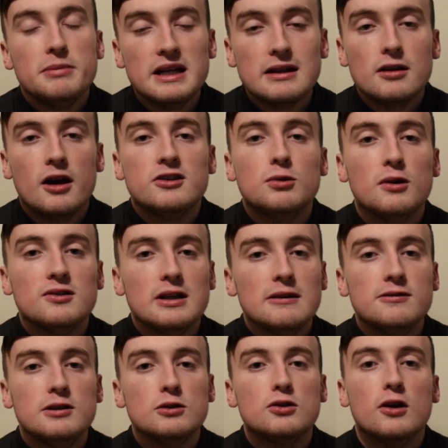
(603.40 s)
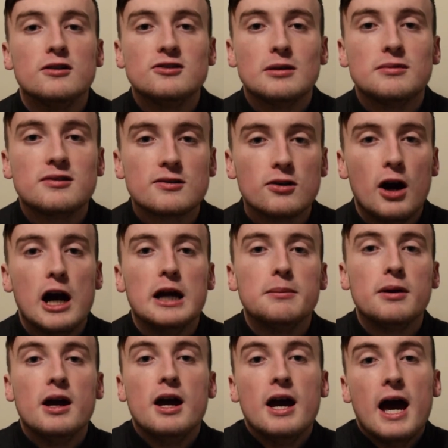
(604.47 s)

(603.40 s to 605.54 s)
mean a lot to us if you could subscribe